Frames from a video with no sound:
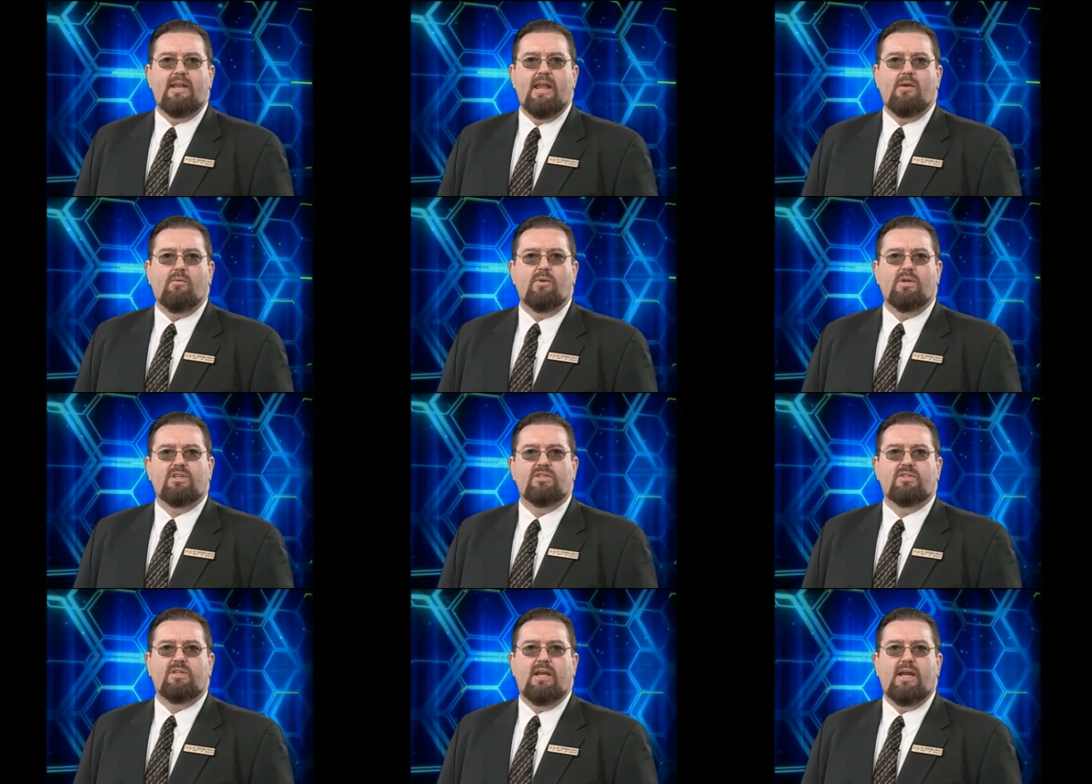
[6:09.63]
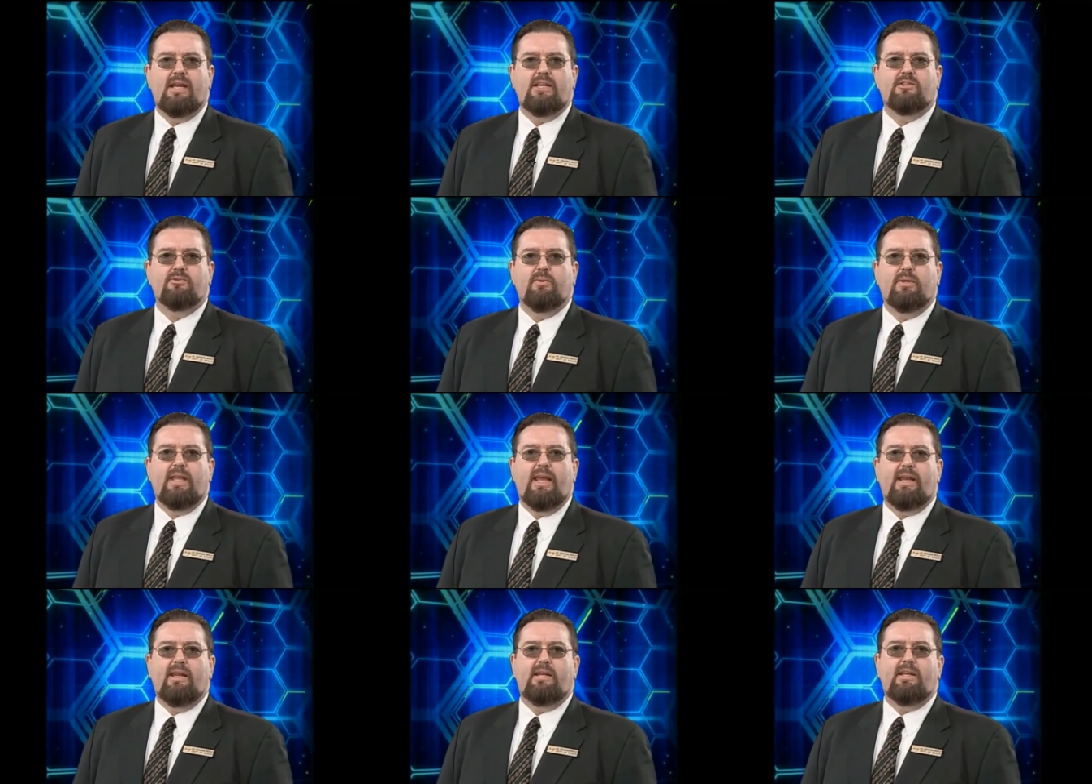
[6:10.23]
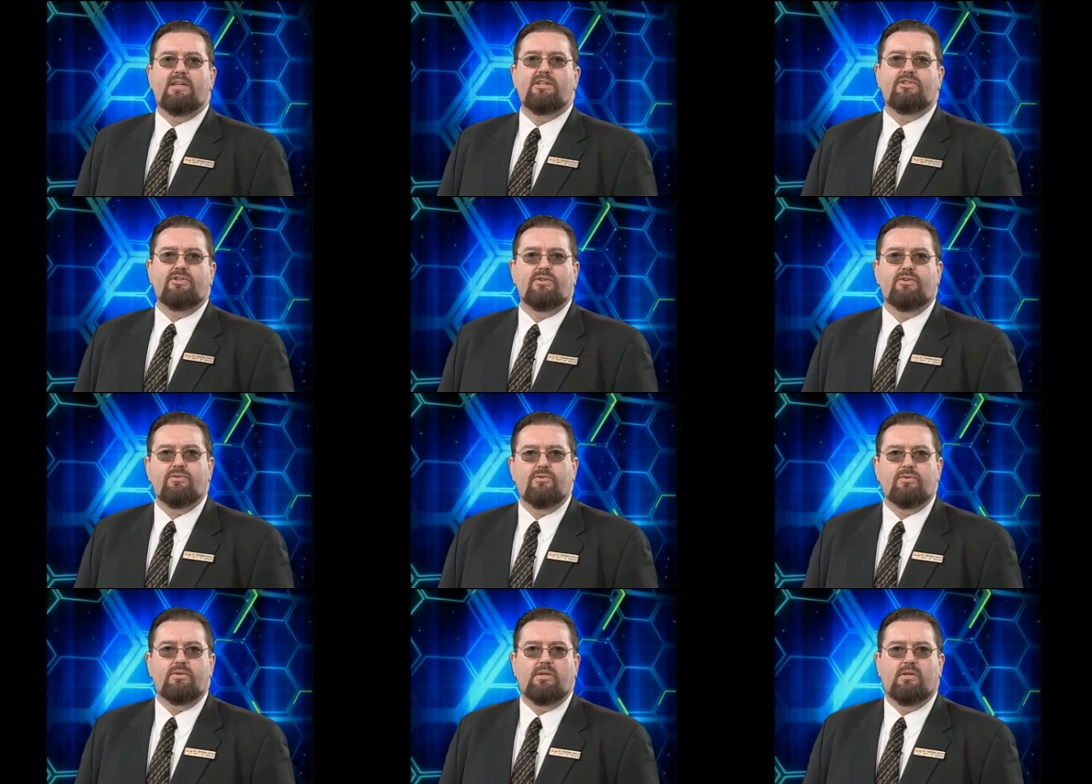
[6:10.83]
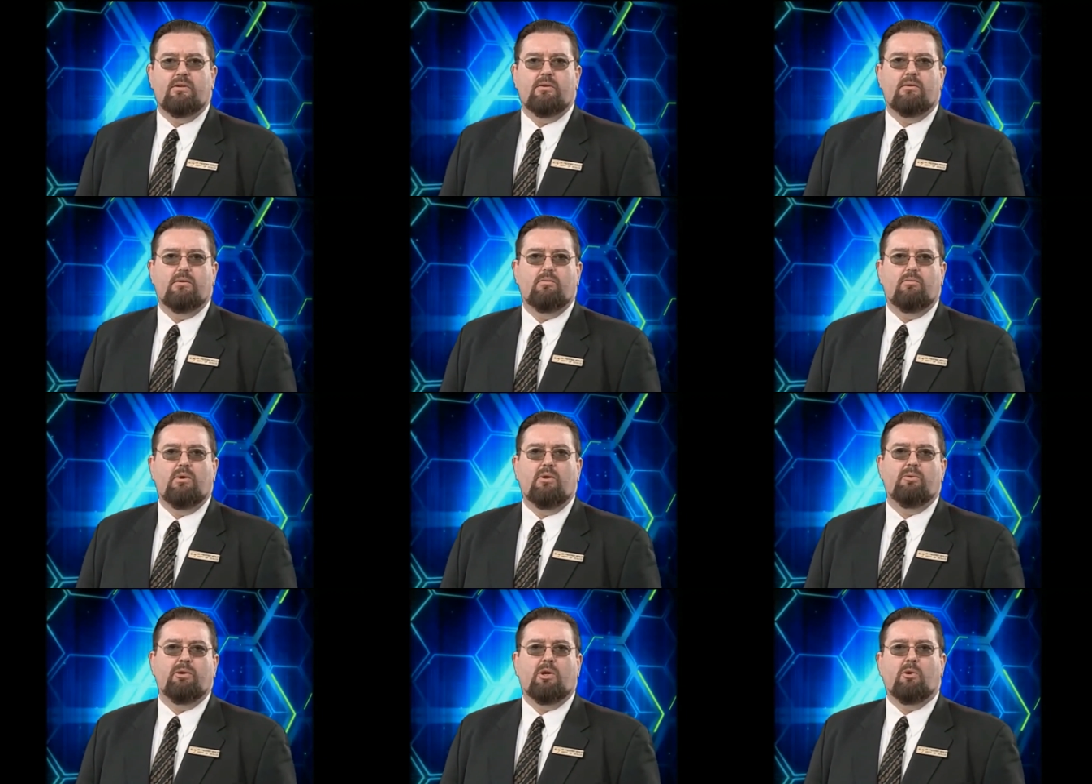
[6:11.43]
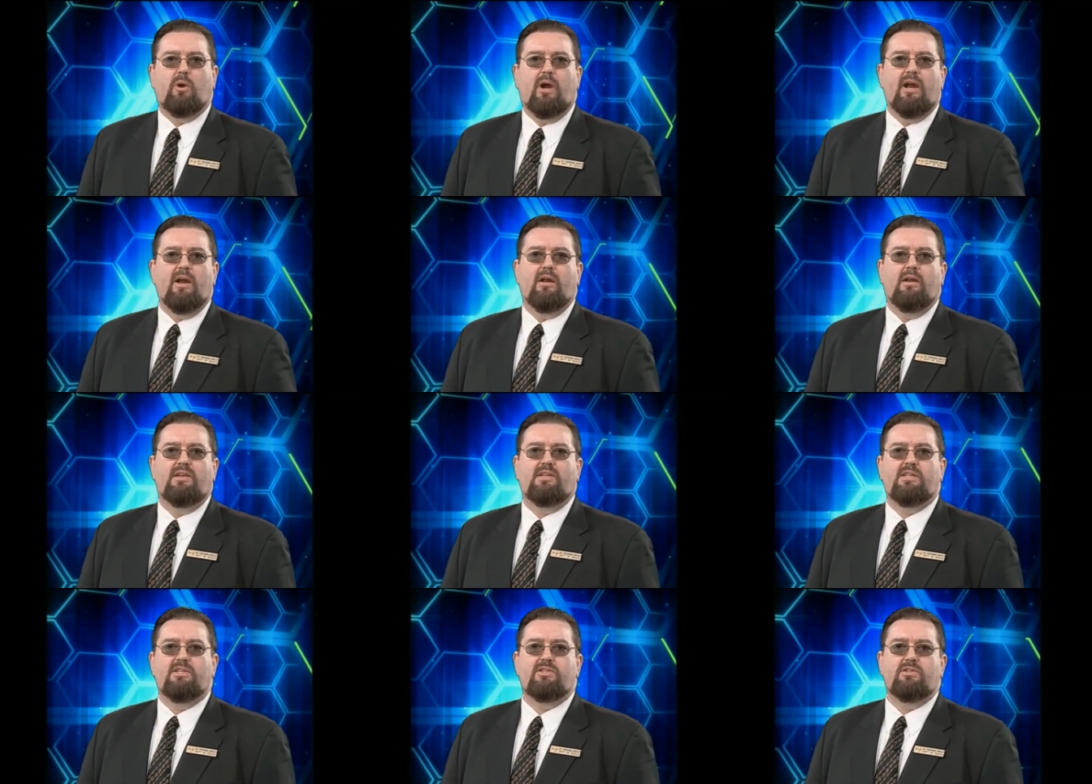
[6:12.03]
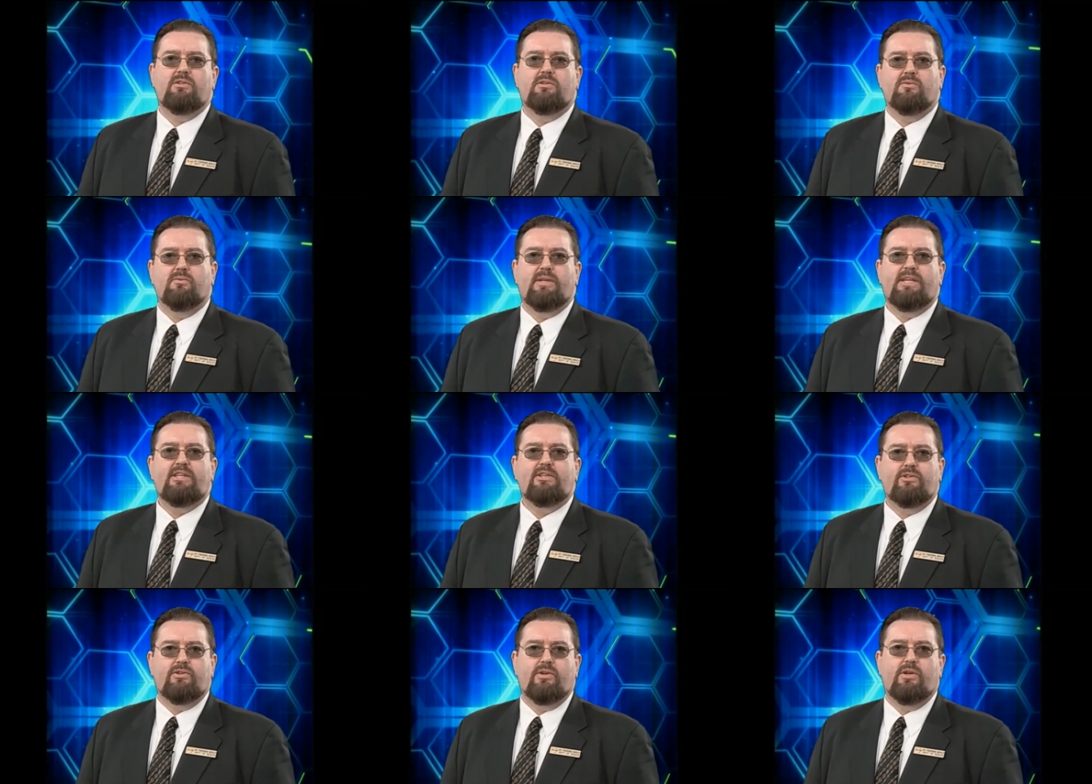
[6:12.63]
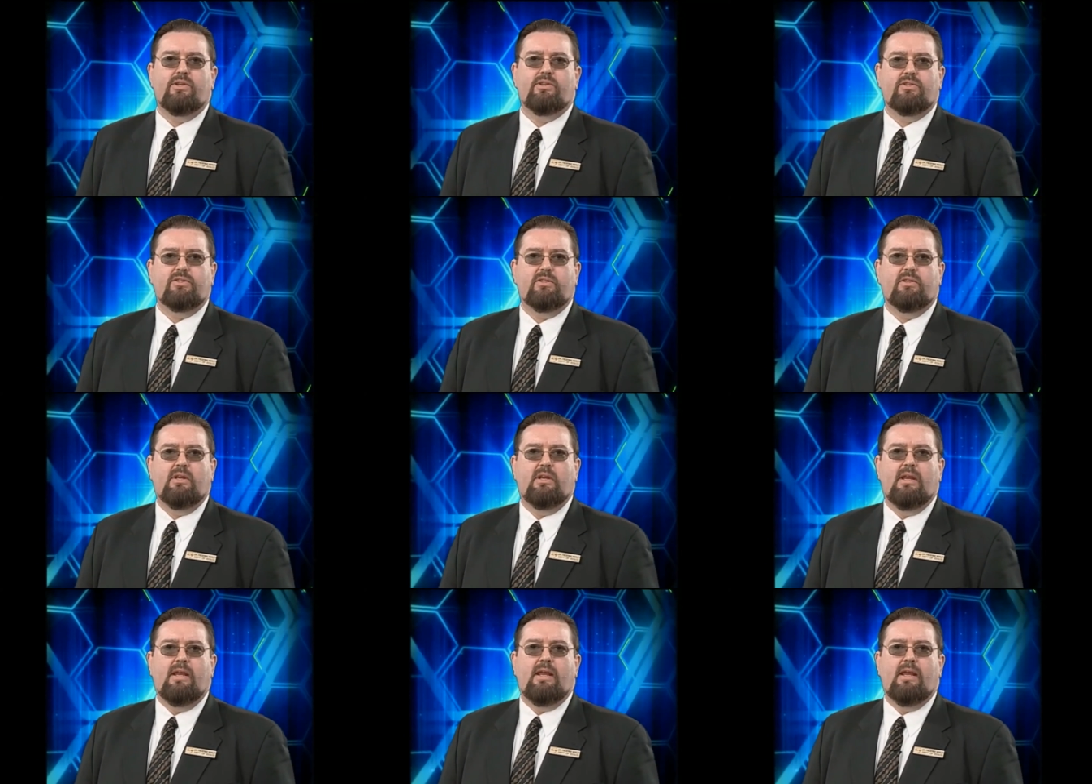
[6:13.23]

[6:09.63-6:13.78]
network science-related issues will require additional research,